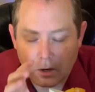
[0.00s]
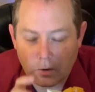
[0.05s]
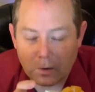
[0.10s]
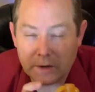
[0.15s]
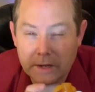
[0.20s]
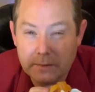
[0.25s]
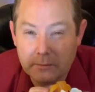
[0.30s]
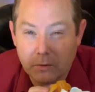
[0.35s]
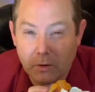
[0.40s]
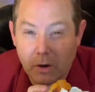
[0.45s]
or
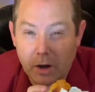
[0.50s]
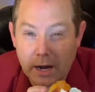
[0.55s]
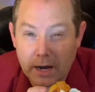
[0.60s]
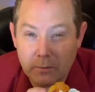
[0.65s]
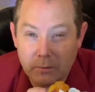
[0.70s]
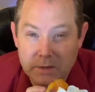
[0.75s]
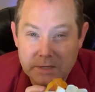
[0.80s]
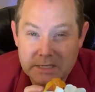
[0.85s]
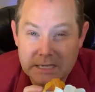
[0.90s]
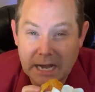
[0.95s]
an
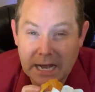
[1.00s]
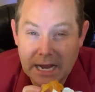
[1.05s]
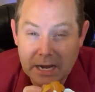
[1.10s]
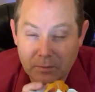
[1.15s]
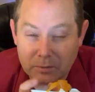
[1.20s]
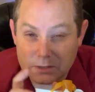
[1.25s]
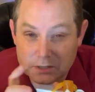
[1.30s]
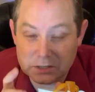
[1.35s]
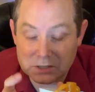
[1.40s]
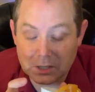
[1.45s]
MRI with dye,
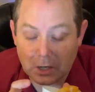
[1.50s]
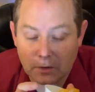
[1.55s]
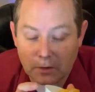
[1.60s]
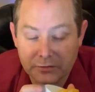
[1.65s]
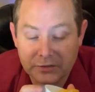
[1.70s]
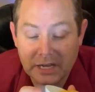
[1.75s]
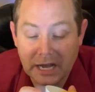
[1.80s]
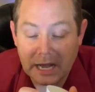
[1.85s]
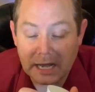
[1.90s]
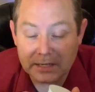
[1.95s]
which is
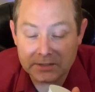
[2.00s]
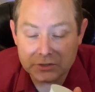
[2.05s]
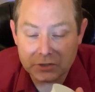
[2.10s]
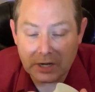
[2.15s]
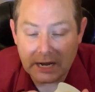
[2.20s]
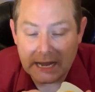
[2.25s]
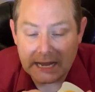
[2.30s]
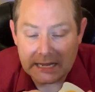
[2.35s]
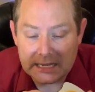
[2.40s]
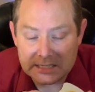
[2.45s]
called
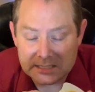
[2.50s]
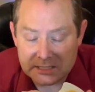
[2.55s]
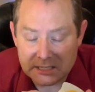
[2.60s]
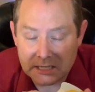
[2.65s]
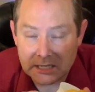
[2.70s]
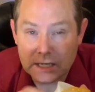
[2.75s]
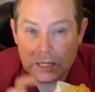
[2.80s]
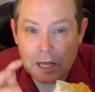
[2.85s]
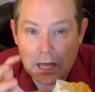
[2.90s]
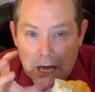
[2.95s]
contrast,
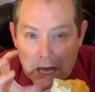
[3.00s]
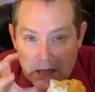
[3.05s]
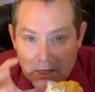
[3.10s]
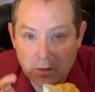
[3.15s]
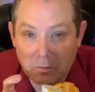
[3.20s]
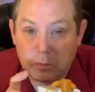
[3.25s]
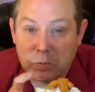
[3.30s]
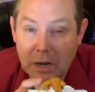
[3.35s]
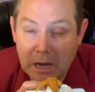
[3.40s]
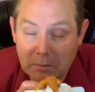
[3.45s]

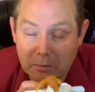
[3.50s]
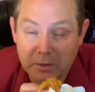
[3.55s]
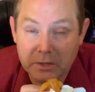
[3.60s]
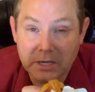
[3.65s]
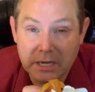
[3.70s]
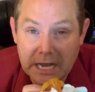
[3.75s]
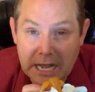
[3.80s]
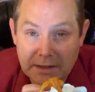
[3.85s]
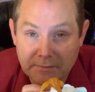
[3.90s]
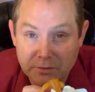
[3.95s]
they're probably
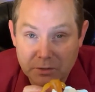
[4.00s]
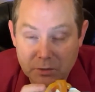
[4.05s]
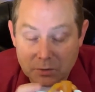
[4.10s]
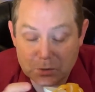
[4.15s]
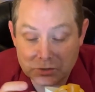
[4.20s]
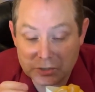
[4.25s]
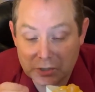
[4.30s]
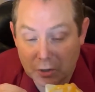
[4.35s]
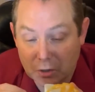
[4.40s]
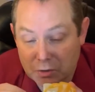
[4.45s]
going to have to do
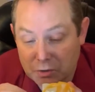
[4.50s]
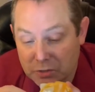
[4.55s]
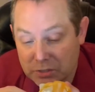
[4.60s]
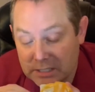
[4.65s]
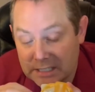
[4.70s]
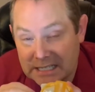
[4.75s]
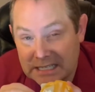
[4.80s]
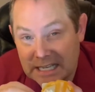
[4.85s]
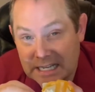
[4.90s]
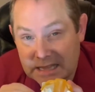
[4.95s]
surgery
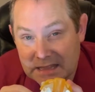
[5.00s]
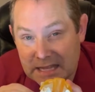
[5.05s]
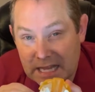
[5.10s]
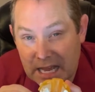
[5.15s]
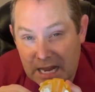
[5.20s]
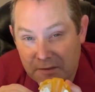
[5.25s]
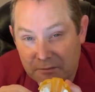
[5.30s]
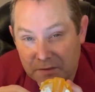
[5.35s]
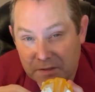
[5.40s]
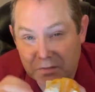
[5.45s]
to get
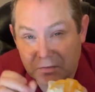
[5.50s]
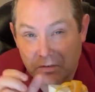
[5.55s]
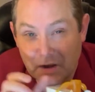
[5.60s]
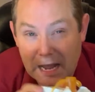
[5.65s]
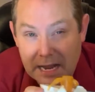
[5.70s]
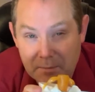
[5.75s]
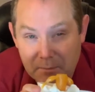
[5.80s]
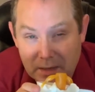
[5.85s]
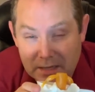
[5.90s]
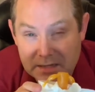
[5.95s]
that if it's
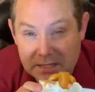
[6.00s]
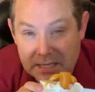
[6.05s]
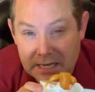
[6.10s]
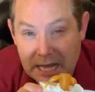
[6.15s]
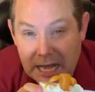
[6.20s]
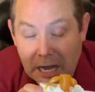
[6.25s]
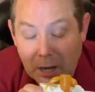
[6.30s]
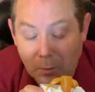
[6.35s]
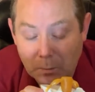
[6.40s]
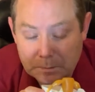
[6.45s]
fragmented
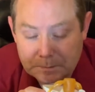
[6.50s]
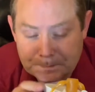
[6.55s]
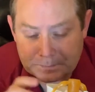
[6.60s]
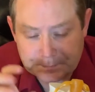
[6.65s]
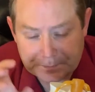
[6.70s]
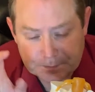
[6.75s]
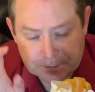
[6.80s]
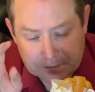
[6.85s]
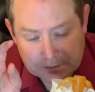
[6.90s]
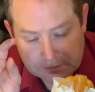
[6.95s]
out.
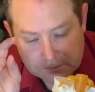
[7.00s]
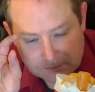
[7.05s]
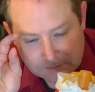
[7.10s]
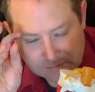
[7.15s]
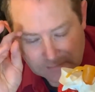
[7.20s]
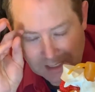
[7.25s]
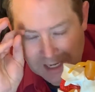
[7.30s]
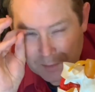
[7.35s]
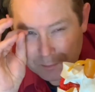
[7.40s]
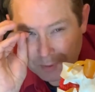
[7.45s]

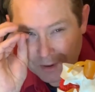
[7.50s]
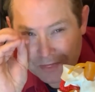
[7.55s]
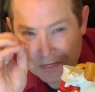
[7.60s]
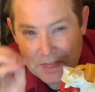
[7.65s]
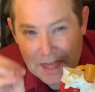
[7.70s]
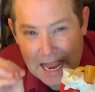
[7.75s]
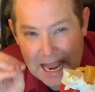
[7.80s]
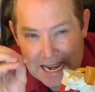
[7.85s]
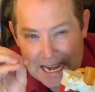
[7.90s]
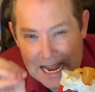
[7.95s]
But
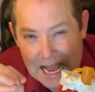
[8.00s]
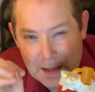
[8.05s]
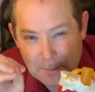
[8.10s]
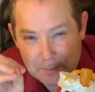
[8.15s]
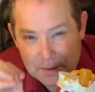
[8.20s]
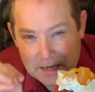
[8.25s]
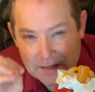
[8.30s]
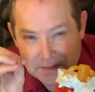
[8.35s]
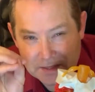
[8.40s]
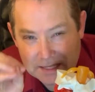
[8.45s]
that not
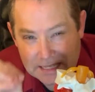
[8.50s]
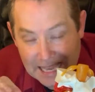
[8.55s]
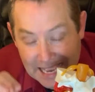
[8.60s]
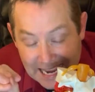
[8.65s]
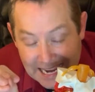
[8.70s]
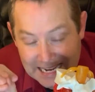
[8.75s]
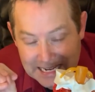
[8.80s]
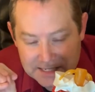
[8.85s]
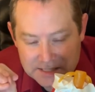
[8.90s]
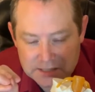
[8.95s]
being the
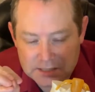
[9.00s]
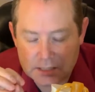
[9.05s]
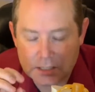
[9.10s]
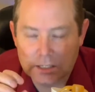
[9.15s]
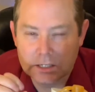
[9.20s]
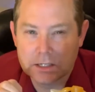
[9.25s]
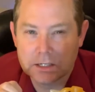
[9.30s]
case,